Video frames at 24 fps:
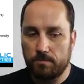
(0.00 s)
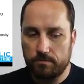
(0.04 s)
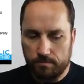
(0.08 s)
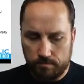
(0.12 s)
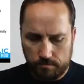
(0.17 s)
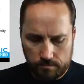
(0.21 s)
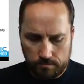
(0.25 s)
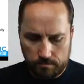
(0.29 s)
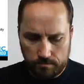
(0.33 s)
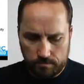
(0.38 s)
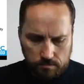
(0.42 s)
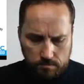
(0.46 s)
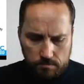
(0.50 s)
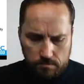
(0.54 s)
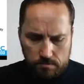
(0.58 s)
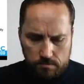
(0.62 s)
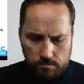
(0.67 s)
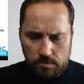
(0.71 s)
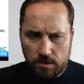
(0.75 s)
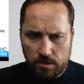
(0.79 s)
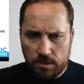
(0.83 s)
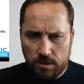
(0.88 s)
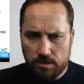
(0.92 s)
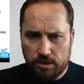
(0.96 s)
Jessica's also
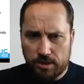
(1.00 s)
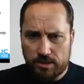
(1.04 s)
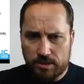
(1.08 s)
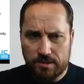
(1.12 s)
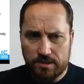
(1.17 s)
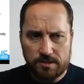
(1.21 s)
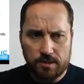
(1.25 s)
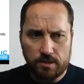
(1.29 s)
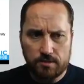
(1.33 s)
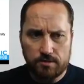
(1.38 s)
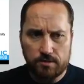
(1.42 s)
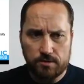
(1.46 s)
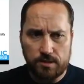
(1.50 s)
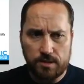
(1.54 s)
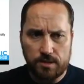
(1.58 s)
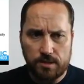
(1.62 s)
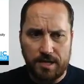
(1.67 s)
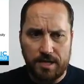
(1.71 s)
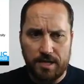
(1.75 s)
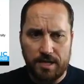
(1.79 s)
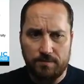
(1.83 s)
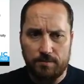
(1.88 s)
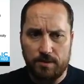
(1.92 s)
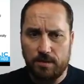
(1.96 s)
done animation for
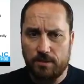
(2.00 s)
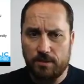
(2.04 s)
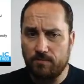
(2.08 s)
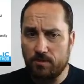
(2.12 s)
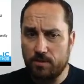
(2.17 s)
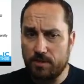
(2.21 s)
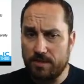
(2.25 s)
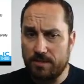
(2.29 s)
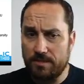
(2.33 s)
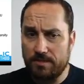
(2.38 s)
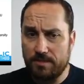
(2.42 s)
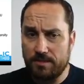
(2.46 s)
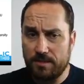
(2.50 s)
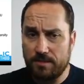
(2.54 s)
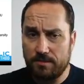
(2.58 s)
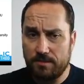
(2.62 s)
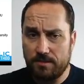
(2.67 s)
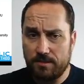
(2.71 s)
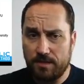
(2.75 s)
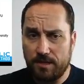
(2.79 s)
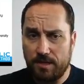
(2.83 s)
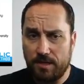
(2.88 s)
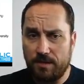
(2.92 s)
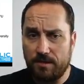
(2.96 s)
Disney,
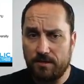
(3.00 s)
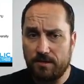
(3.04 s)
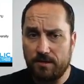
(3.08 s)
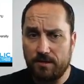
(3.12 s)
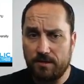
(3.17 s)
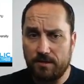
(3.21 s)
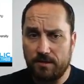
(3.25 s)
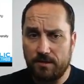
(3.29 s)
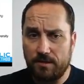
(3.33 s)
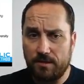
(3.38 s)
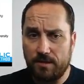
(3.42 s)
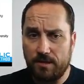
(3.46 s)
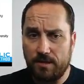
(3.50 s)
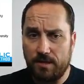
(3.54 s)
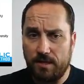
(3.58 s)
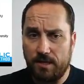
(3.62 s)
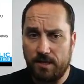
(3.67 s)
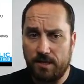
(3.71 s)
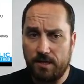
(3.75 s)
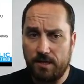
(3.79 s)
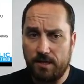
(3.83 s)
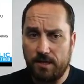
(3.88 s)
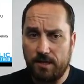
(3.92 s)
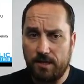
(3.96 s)
and
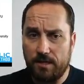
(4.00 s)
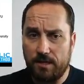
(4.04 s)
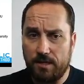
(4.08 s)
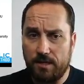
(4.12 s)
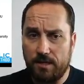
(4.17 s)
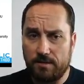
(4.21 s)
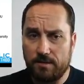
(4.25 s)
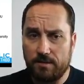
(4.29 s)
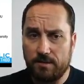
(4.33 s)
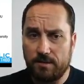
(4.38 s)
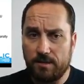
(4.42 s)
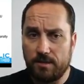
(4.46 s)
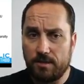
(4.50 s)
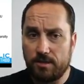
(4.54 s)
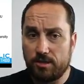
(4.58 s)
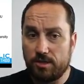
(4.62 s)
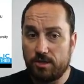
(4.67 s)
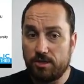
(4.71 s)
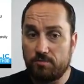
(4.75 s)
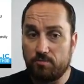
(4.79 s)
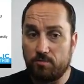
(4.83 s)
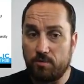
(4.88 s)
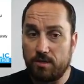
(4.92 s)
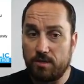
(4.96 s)
she's run
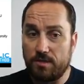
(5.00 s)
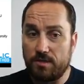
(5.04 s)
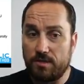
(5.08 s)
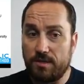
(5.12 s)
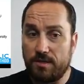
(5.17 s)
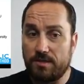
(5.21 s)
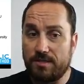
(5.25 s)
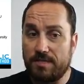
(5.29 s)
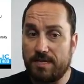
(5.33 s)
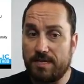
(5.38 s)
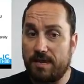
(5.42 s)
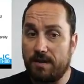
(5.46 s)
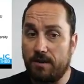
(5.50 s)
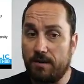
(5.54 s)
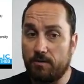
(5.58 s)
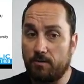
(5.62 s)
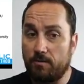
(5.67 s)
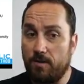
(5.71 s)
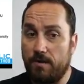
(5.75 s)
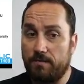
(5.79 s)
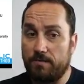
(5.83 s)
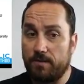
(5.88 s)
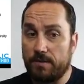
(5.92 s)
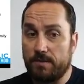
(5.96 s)
a graphic design
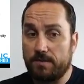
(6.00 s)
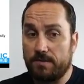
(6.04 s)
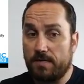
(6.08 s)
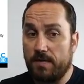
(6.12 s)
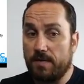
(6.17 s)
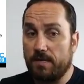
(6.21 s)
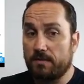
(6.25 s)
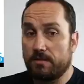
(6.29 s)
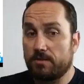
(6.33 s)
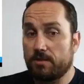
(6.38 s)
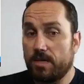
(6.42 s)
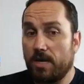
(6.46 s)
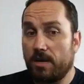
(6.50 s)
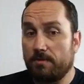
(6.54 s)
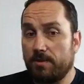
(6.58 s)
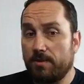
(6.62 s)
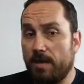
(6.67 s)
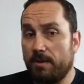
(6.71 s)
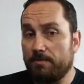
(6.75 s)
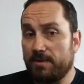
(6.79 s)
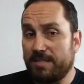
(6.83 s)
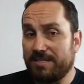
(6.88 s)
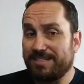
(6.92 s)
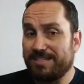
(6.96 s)
shop. And besides
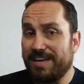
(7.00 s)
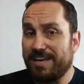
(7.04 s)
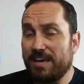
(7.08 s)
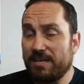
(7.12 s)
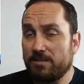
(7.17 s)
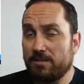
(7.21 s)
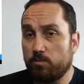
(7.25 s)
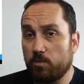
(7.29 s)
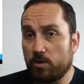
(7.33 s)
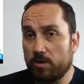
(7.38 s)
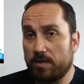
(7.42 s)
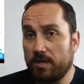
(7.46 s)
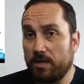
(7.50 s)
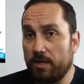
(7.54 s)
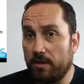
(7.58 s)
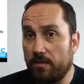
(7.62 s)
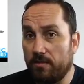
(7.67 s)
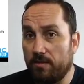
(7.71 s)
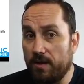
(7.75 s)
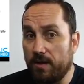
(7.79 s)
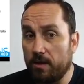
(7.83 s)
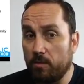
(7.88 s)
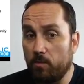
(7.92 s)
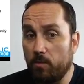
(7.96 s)
working on Authentic Web, she
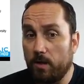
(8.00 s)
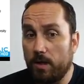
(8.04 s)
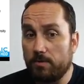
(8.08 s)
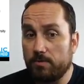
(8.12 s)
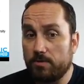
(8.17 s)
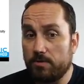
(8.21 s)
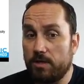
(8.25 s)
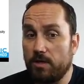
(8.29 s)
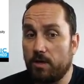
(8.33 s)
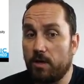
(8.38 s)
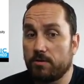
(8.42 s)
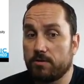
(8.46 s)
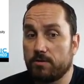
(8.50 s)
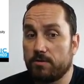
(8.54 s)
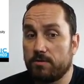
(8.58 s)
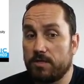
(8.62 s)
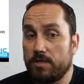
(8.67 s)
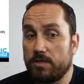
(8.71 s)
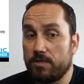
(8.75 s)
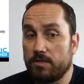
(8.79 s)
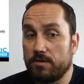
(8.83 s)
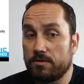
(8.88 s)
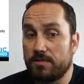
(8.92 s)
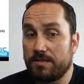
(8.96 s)
also teaches design and
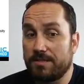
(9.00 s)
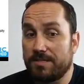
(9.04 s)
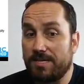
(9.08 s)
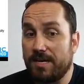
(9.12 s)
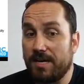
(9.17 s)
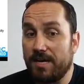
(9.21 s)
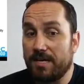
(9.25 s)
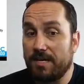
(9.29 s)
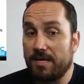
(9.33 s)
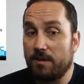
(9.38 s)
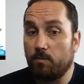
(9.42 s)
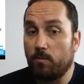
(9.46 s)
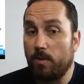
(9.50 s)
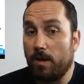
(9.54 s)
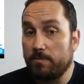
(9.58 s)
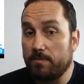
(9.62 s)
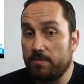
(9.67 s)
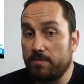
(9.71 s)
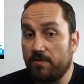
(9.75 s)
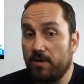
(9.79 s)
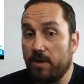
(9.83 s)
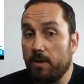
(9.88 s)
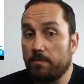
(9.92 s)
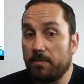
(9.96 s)
web development at Full
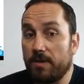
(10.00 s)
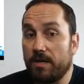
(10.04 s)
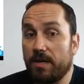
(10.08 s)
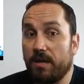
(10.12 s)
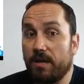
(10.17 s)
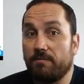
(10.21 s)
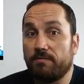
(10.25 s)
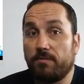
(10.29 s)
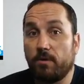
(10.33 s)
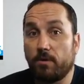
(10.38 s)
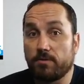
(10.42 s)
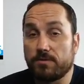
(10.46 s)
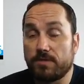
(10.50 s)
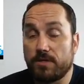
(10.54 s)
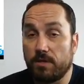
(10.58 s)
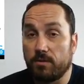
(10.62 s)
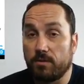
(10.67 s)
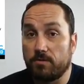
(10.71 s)
Sail University.